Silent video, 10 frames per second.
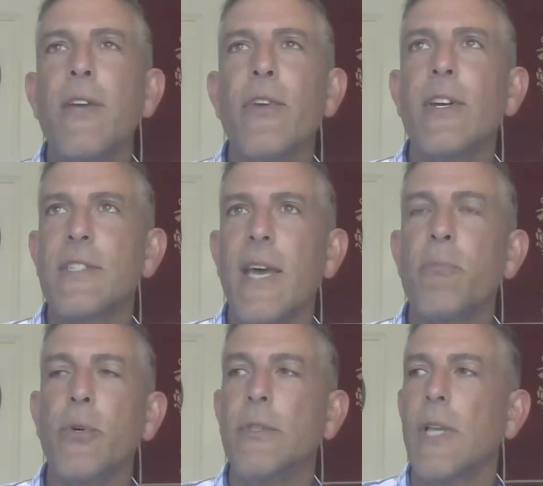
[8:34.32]
give you an
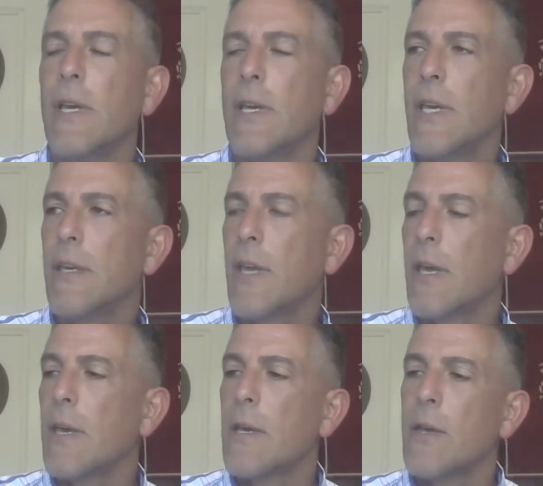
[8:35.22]
example.
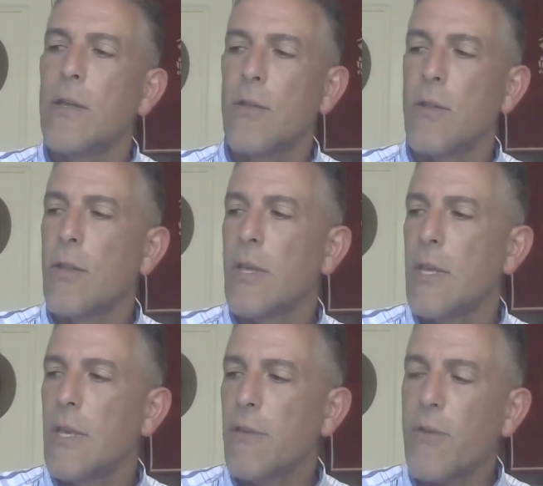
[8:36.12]

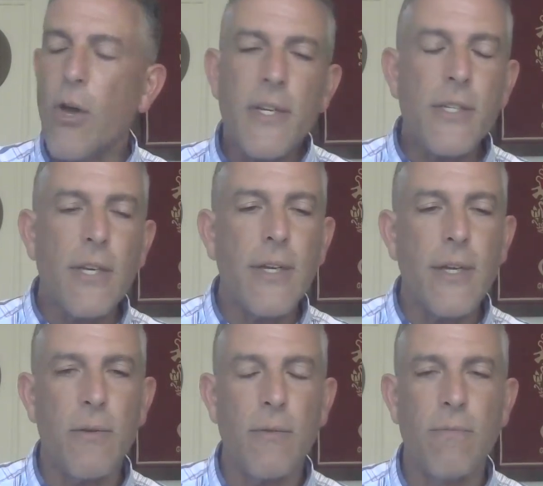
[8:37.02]
If God is going
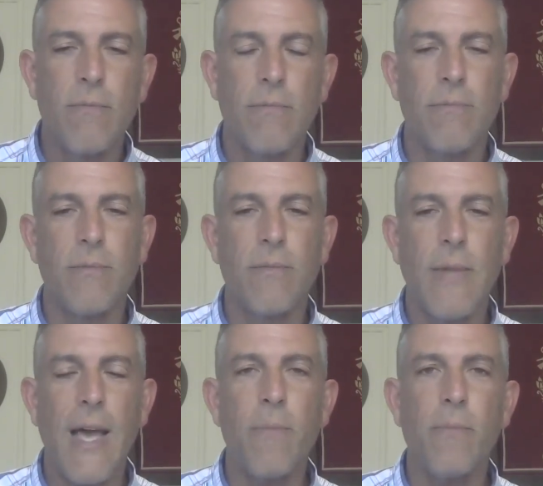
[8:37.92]

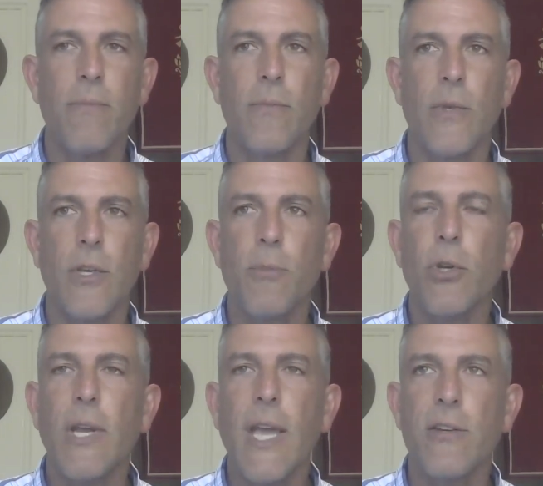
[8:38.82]
to
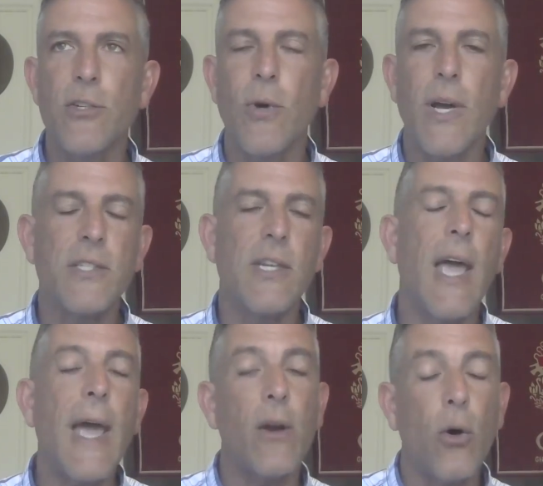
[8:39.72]
communicate to us
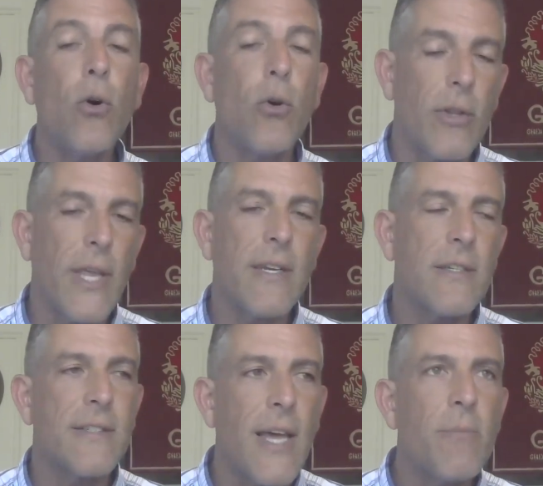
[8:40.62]
at all, then in
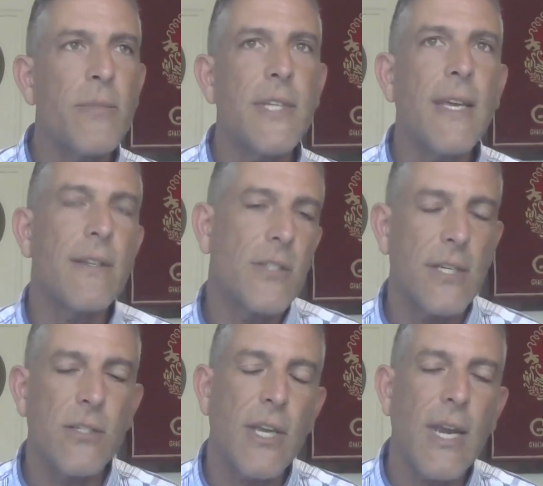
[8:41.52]
some sense
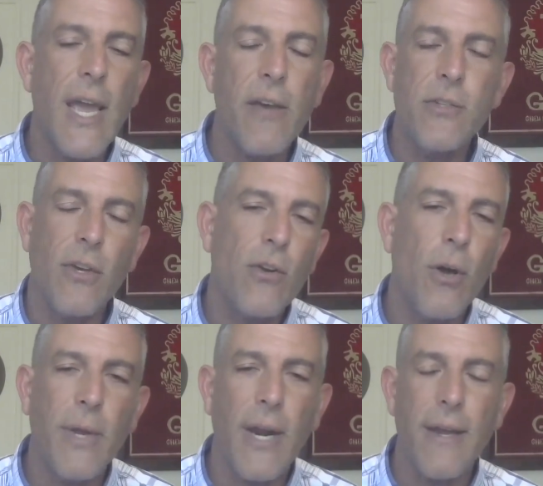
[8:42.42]
he's going to have to
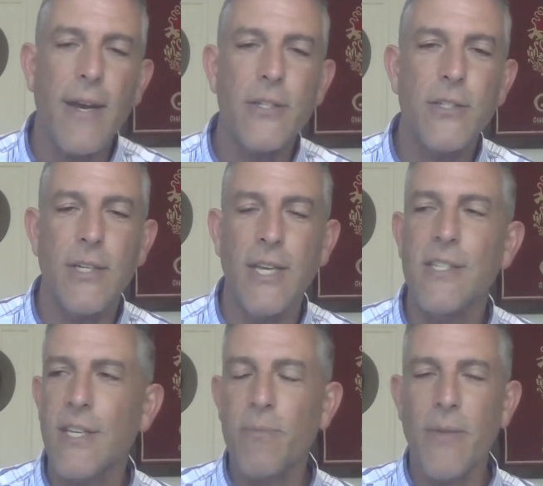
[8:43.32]
accommodate us.
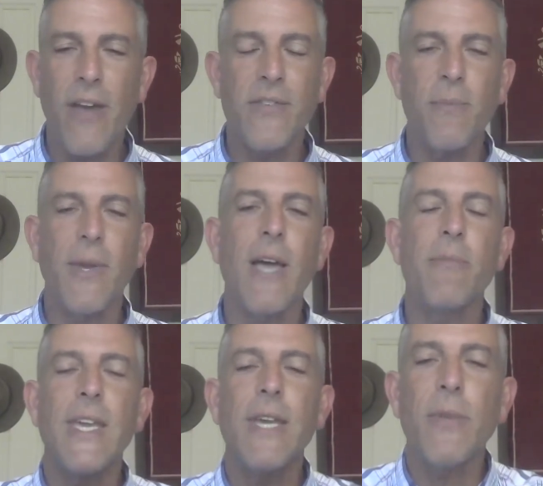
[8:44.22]
He's going to have to become
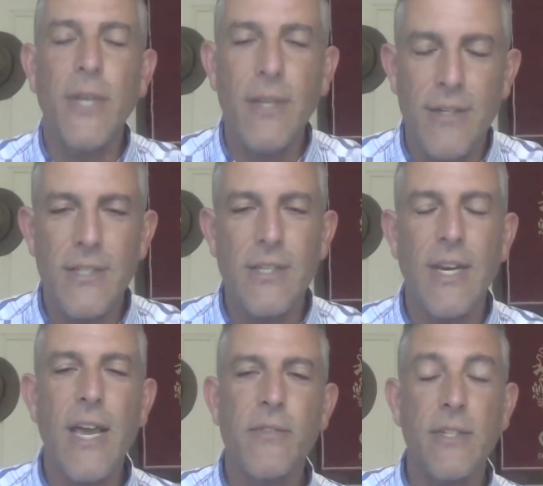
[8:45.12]
immanent. He's going
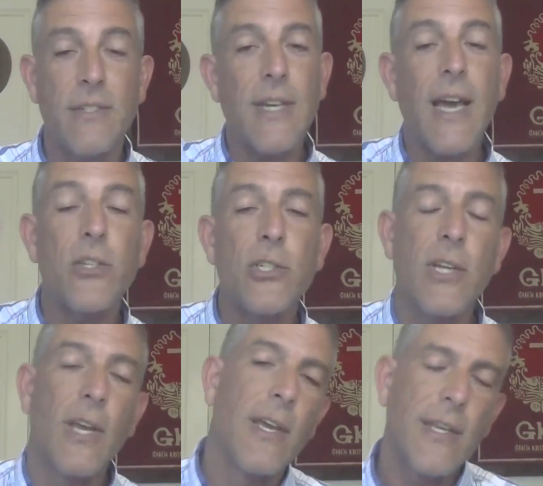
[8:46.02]
to have to
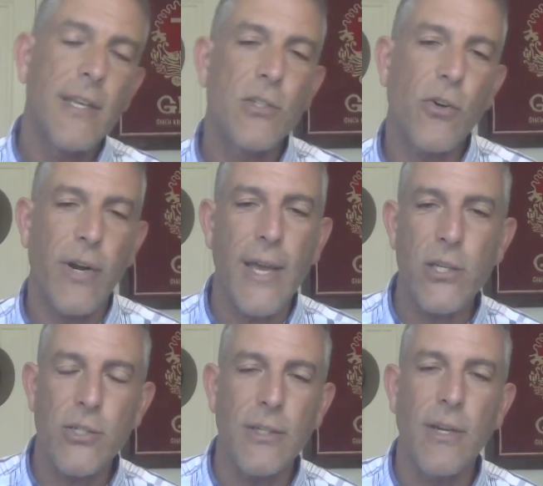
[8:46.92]
touch his
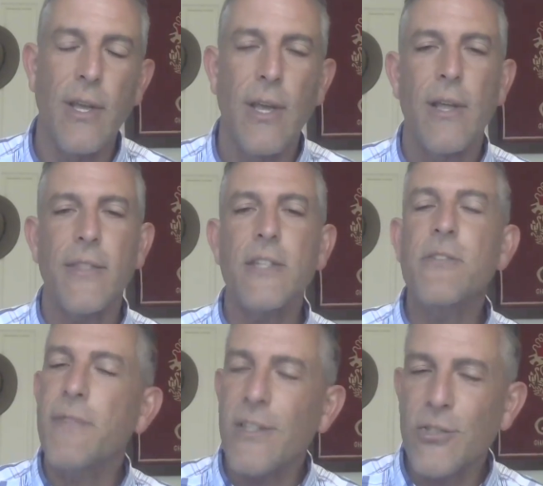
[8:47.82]
creation. That's a
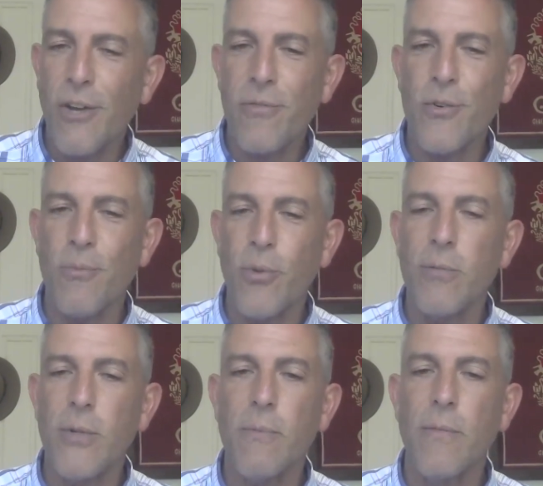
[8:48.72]
philosophical
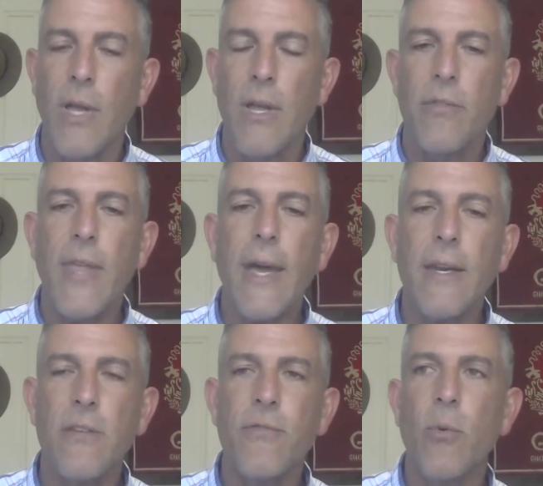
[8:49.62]
problem,
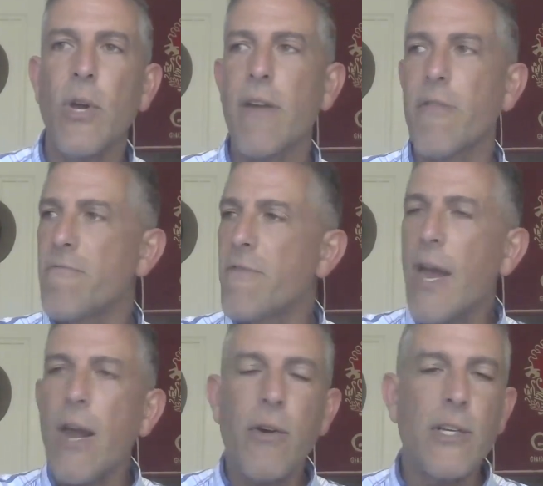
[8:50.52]
that if you want to have a
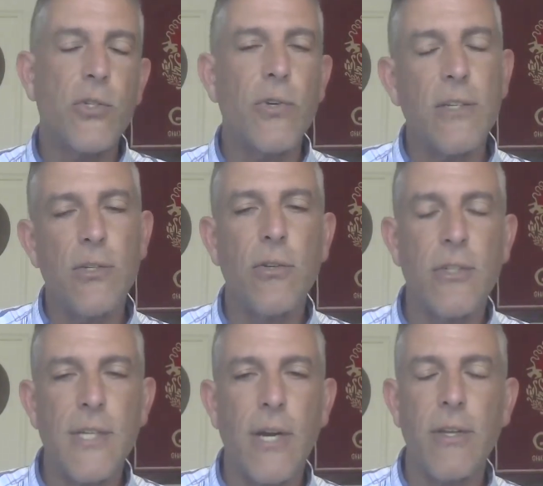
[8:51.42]
very strict
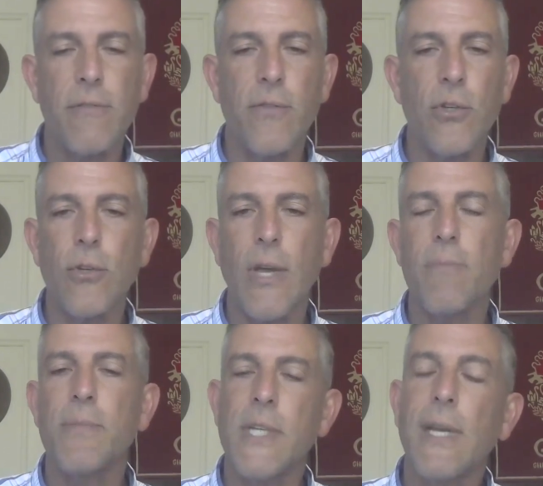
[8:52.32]
Unitarian view,
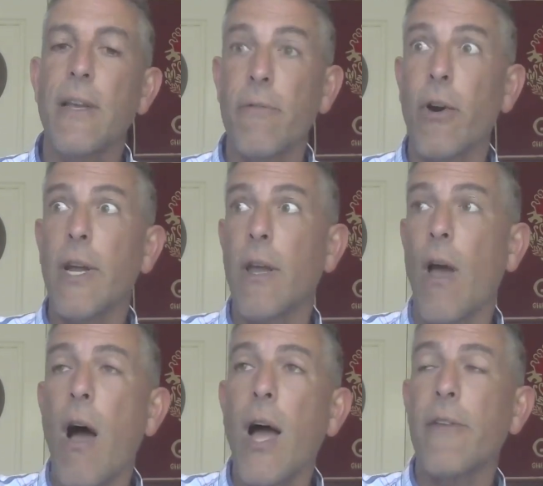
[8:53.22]
and particularly a very
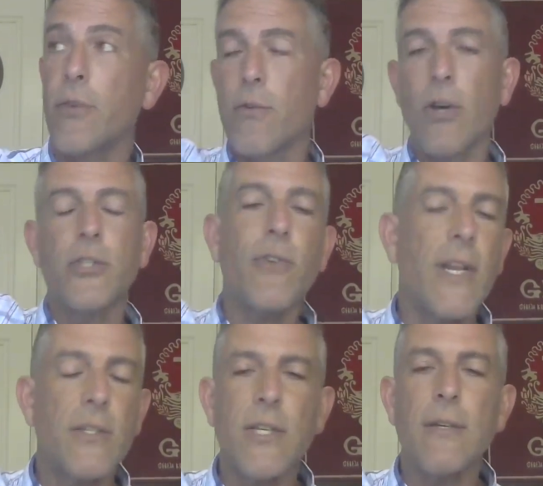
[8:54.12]
high view of God's
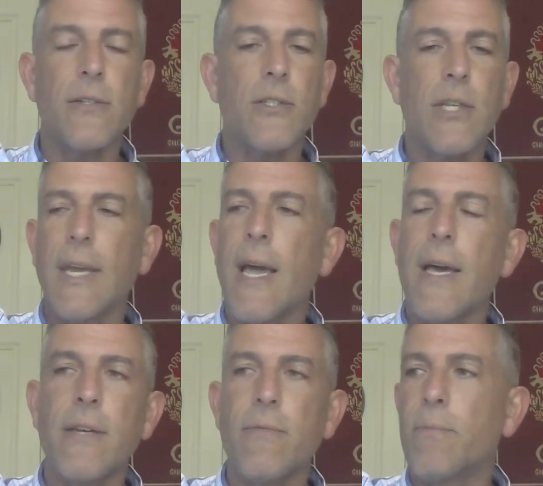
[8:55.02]
transcendence, that he
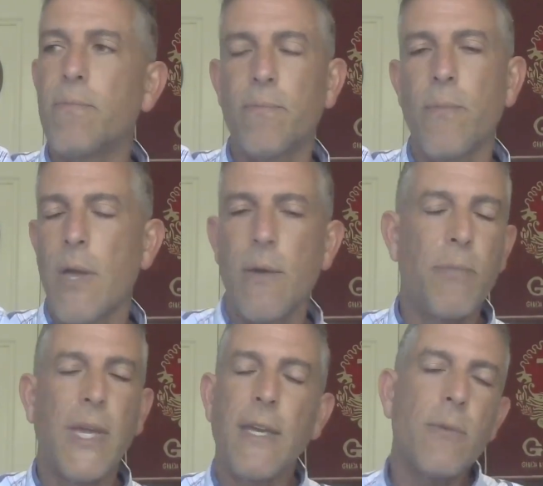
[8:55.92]
can't even
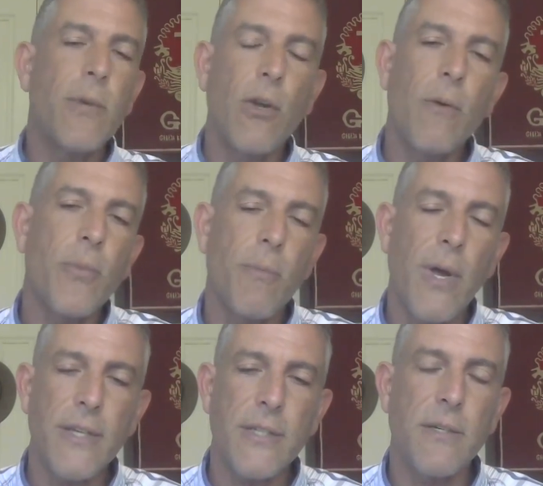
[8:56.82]
begin to be
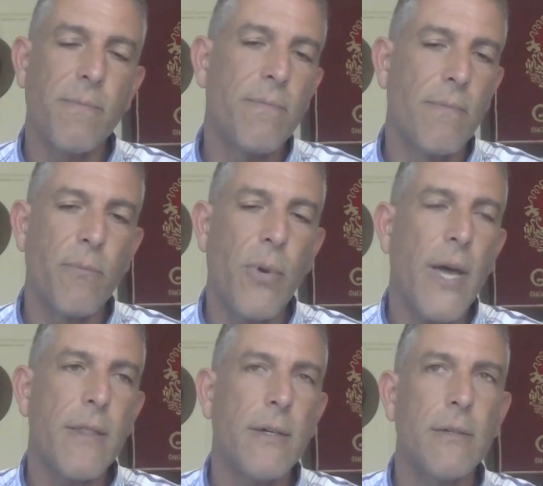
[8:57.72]
compromised
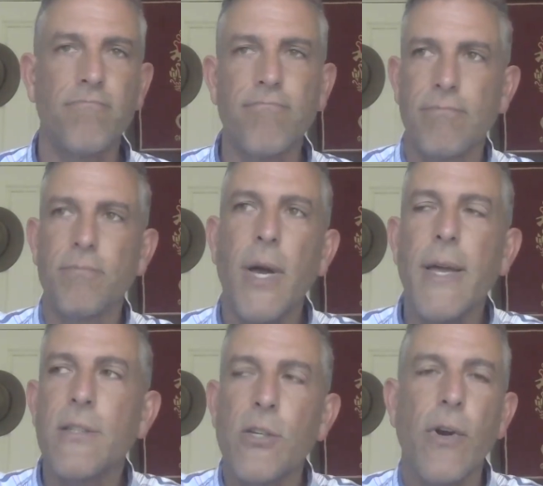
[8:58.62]
by
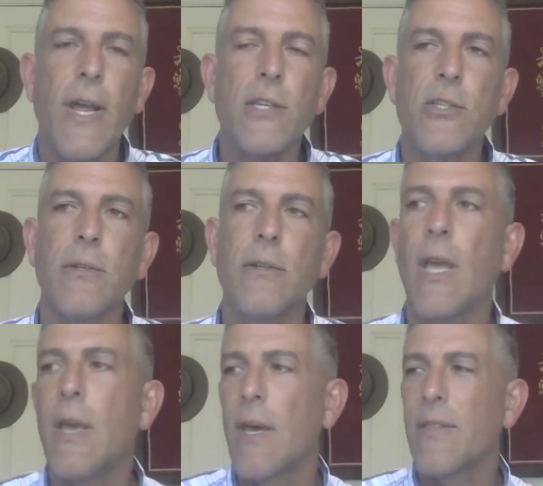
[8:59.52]
his creation.
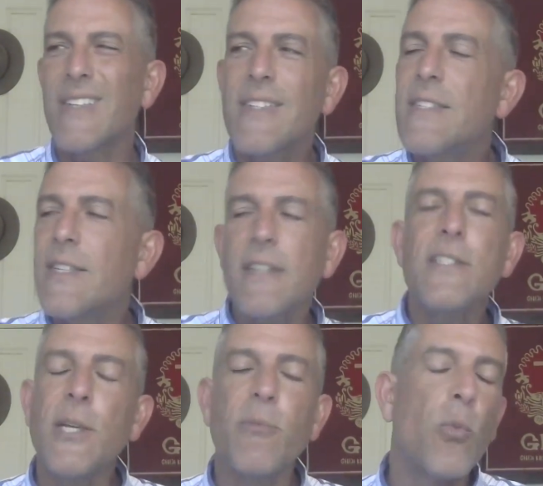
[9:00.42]
That just doesn't
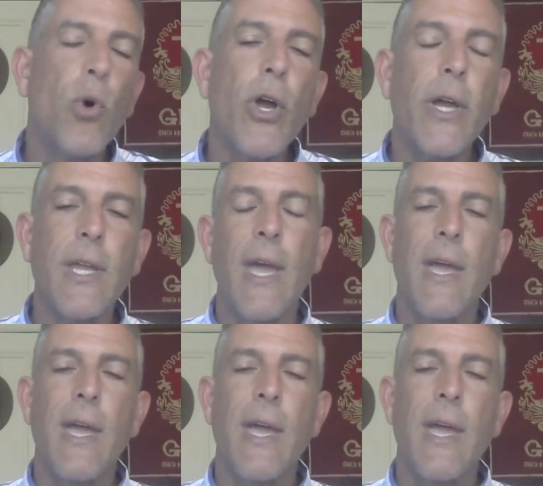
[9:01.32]
seem to work.